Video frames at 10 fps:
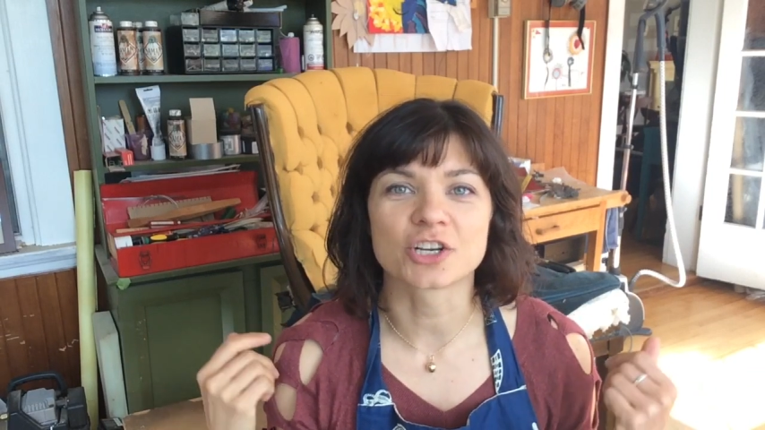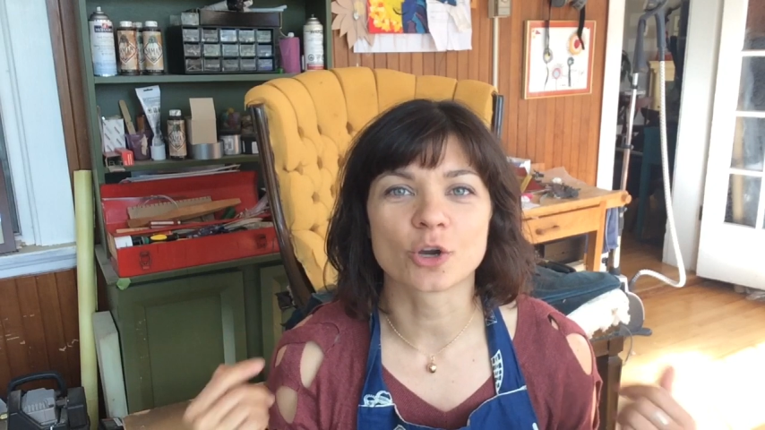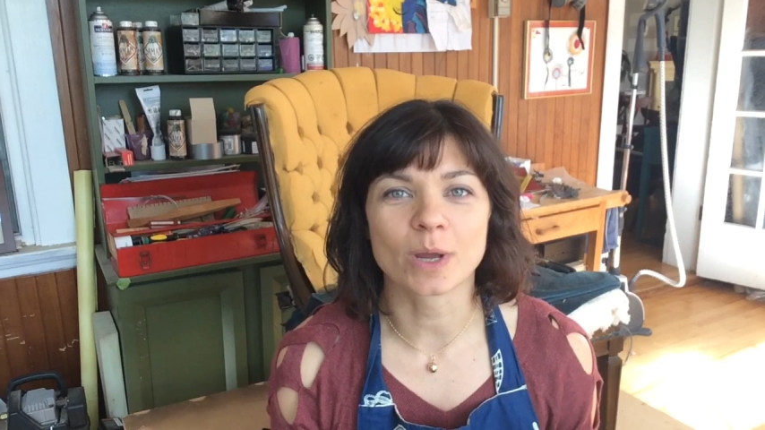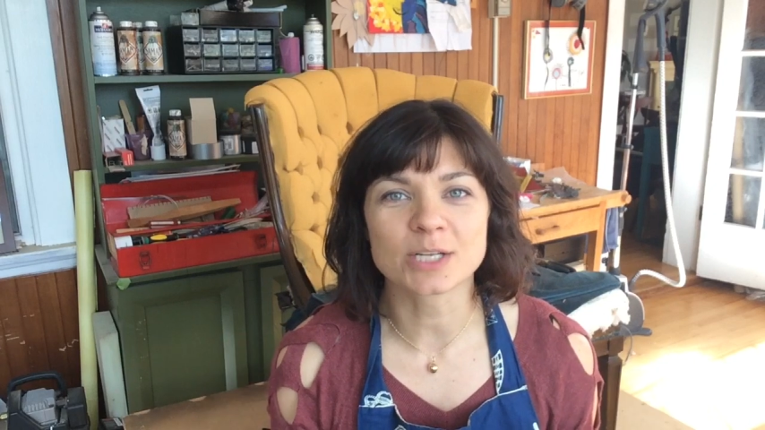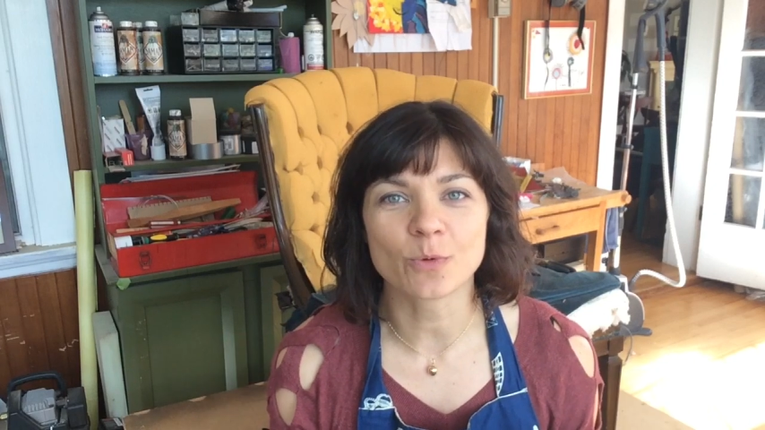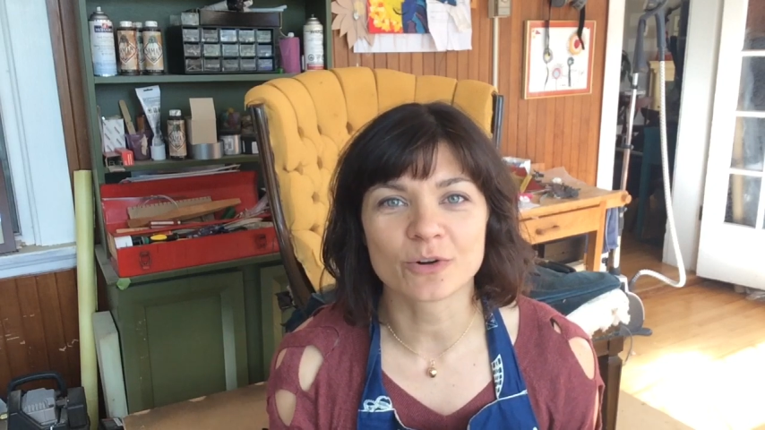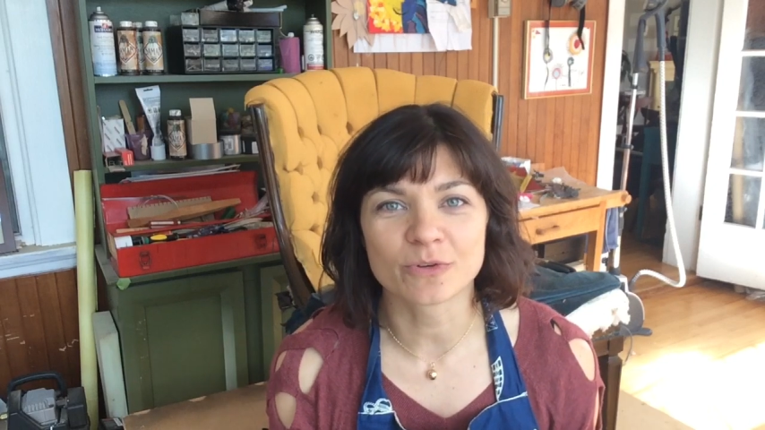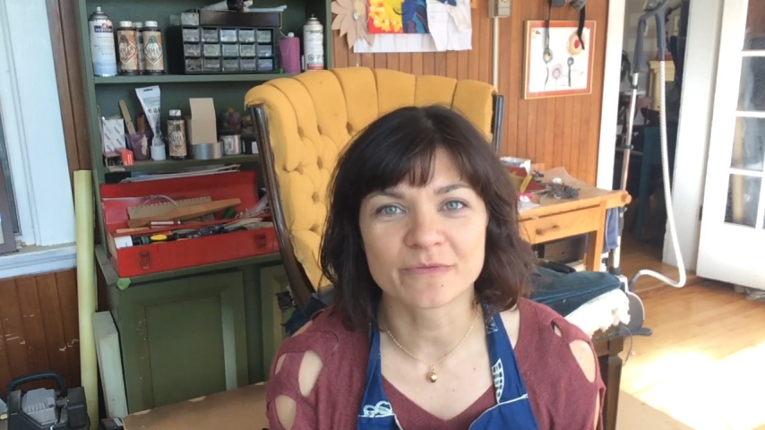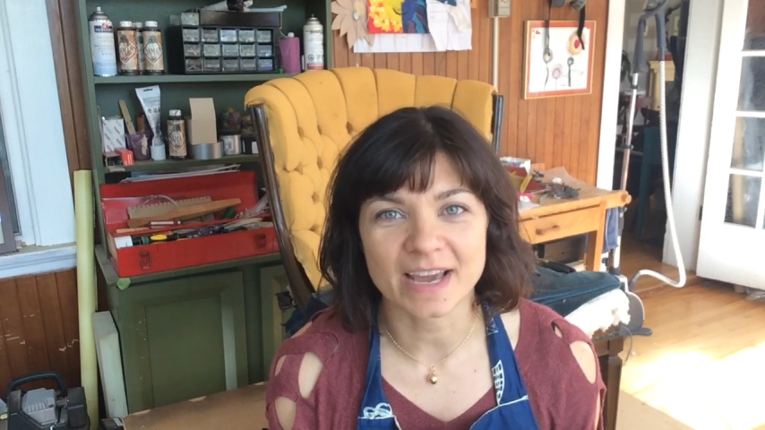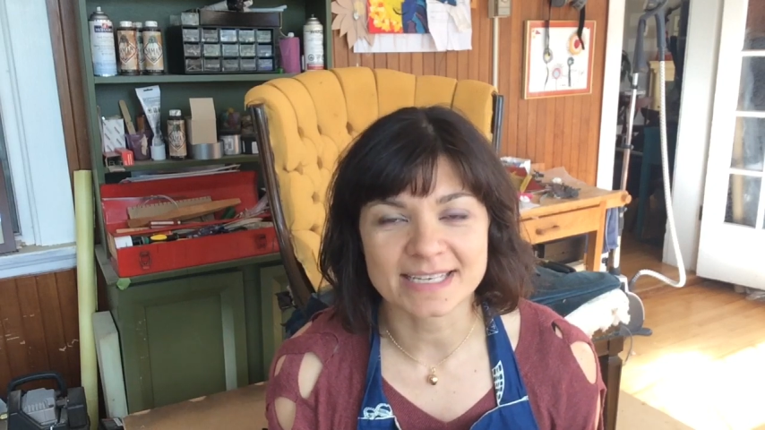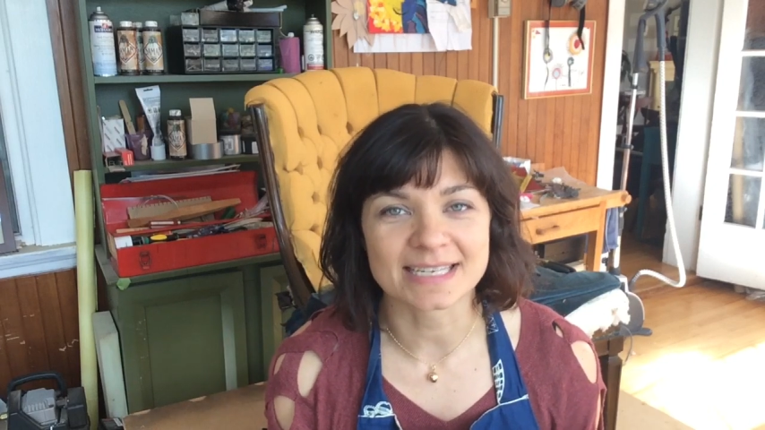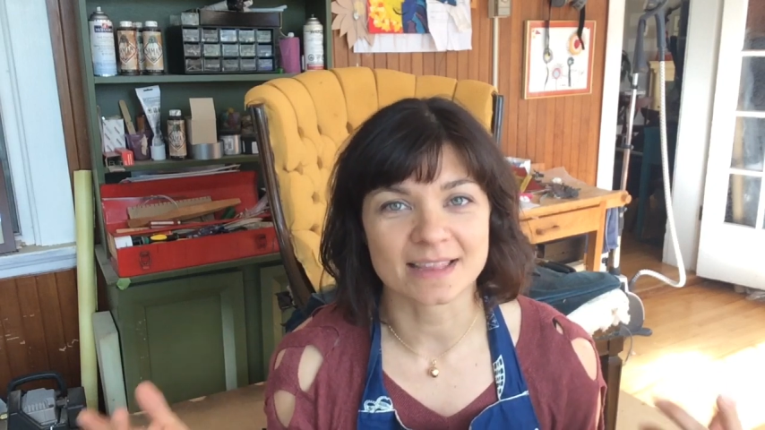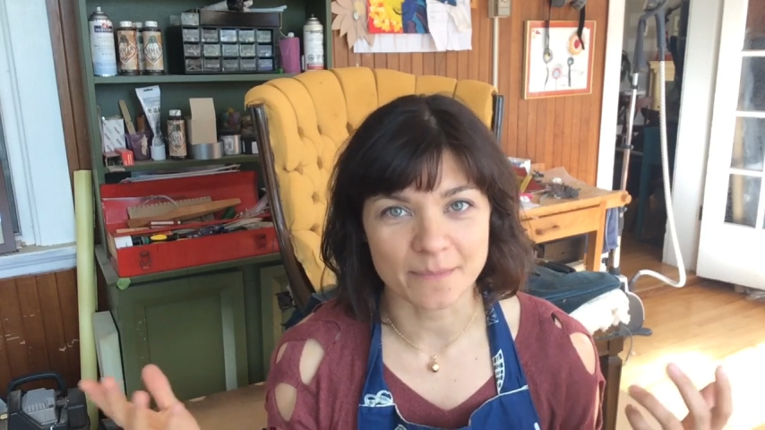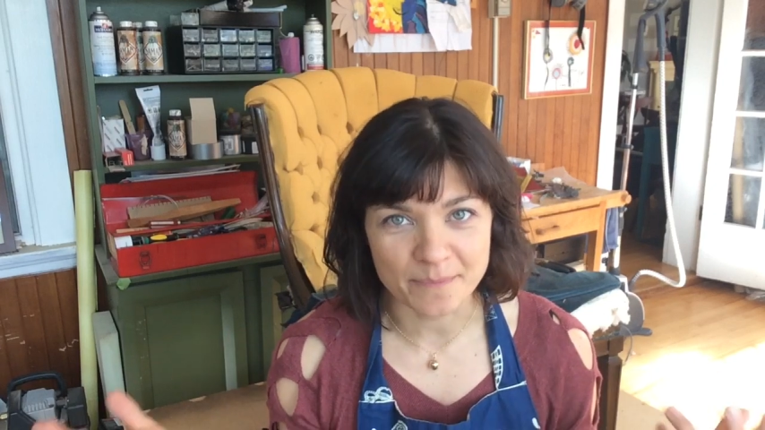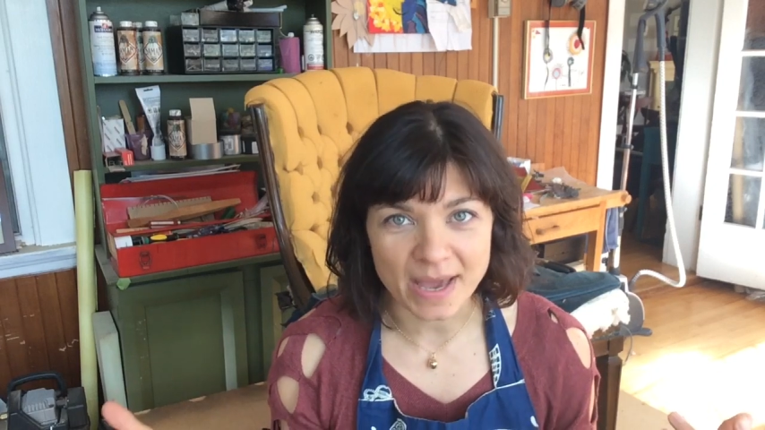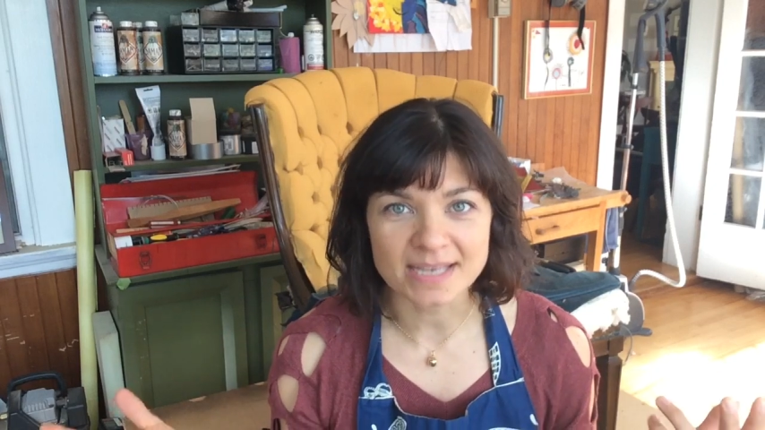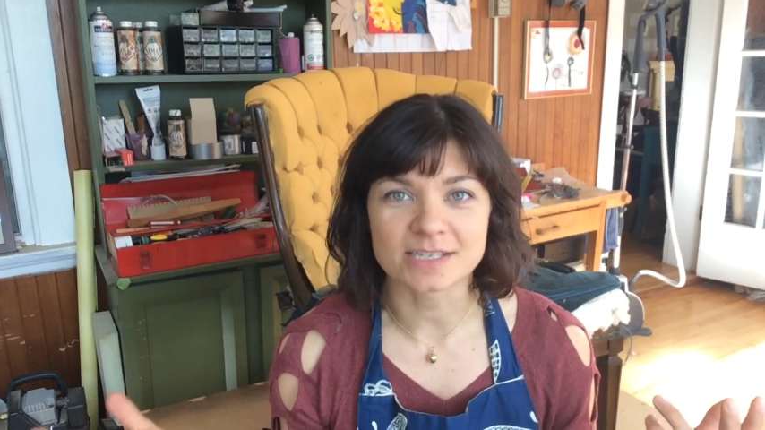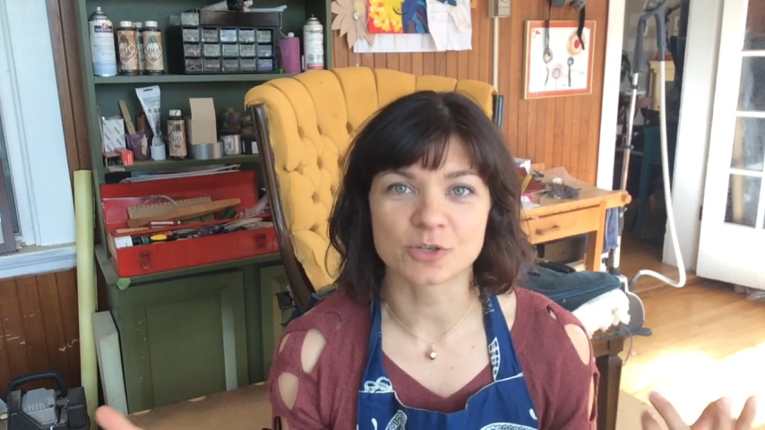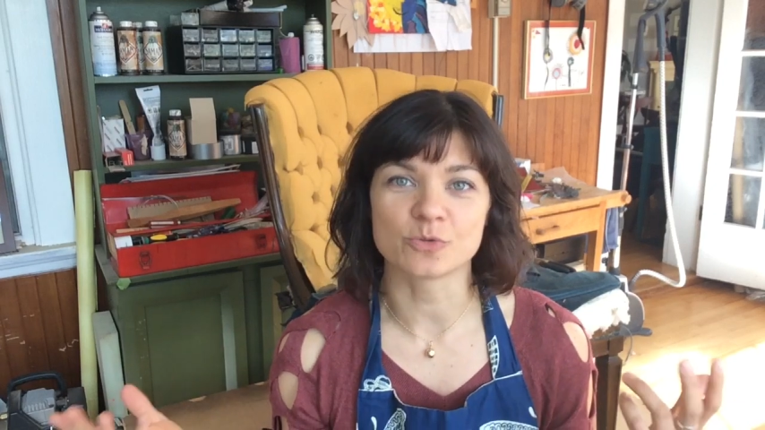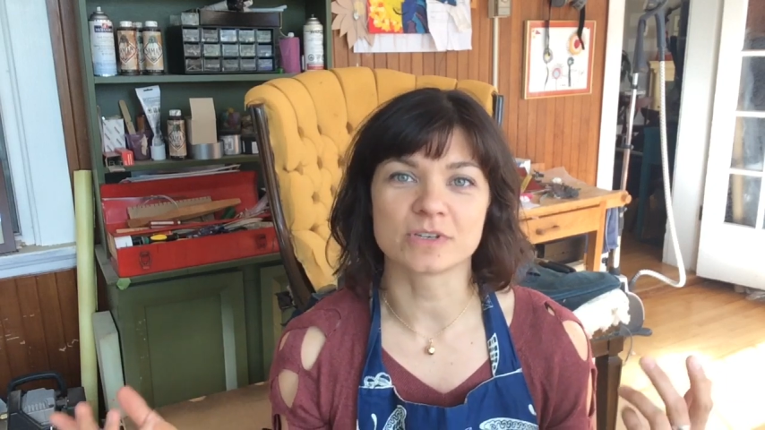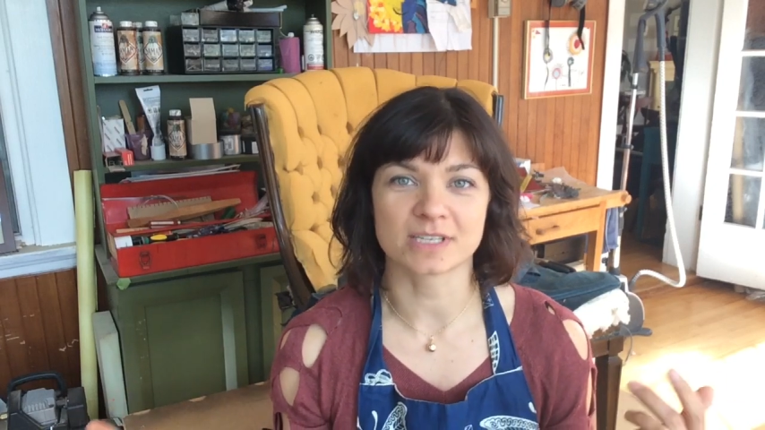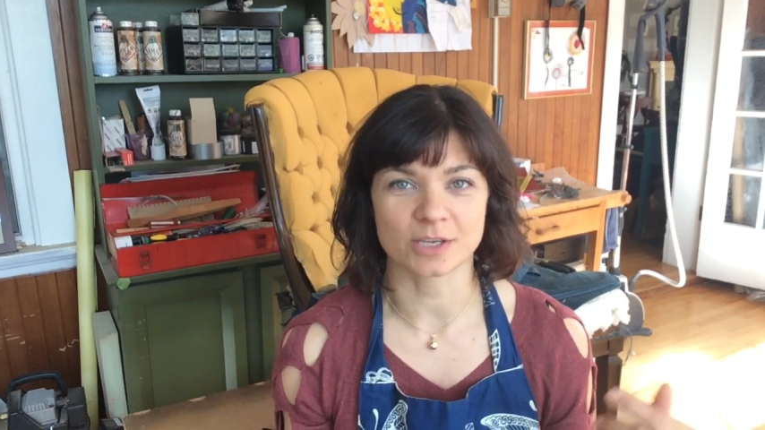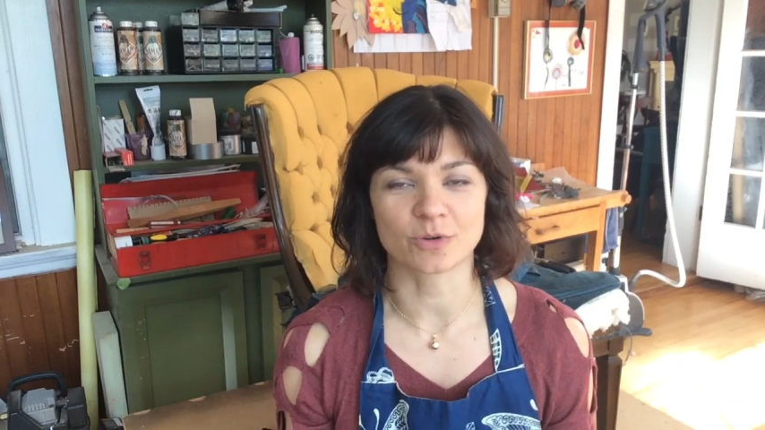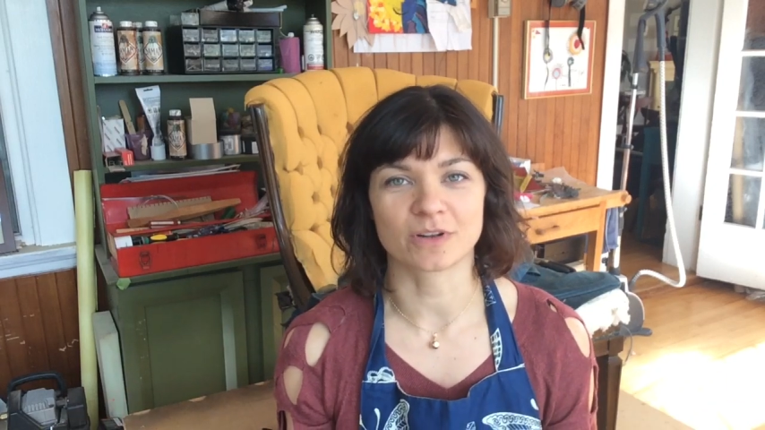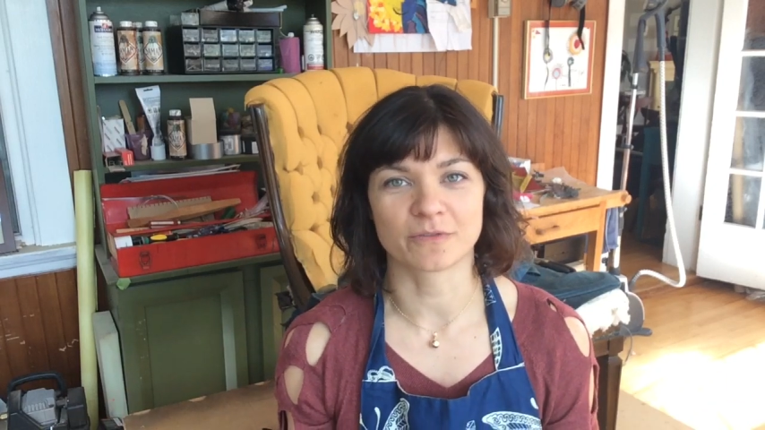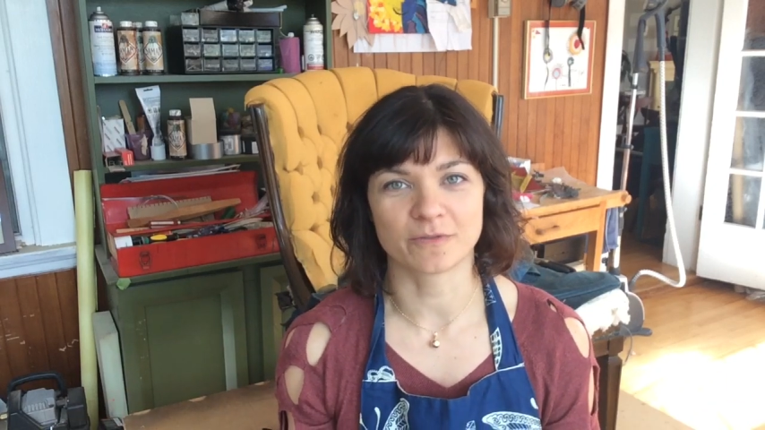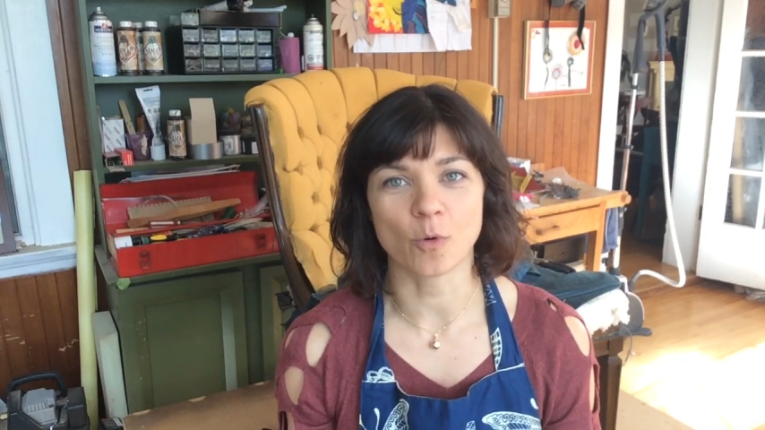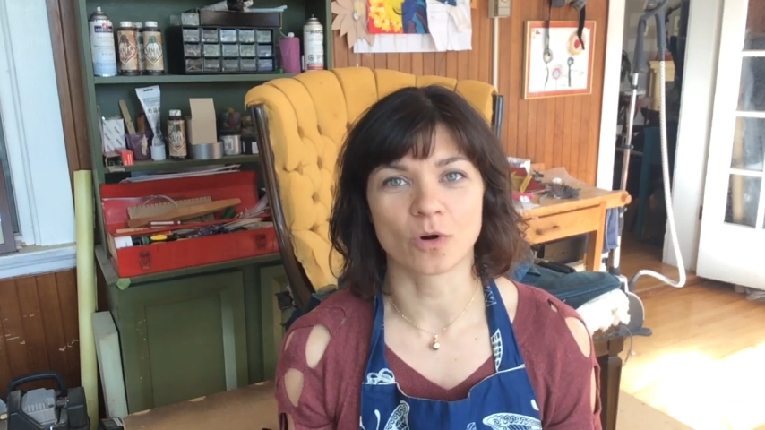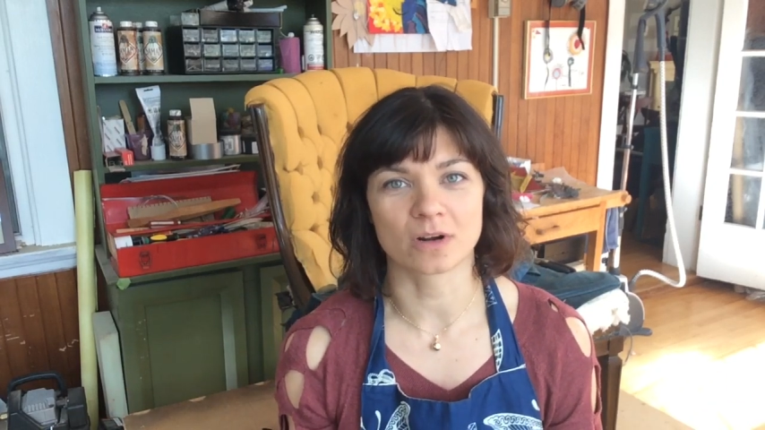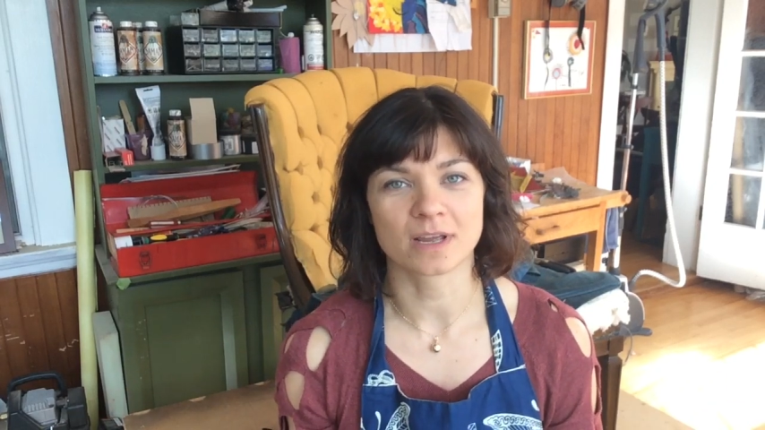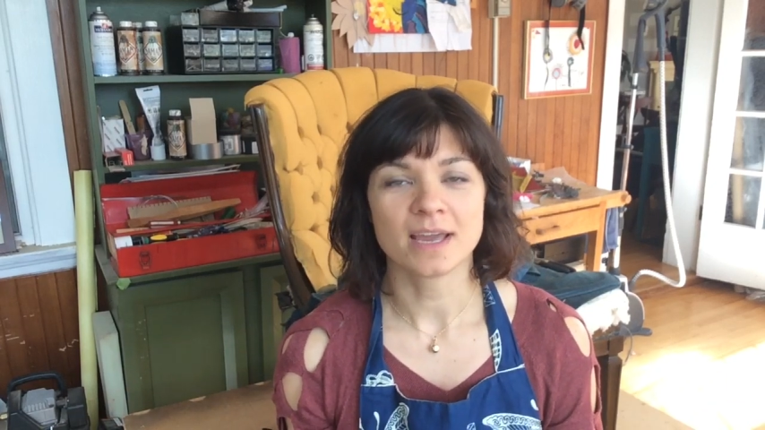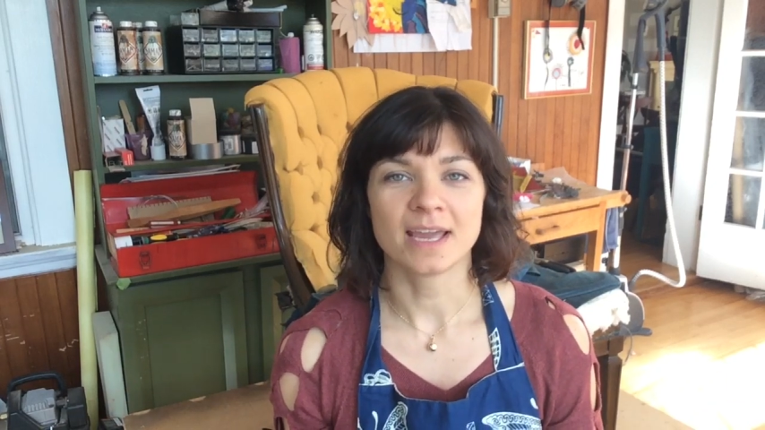you're going to want to invest in the best tools that you can afford.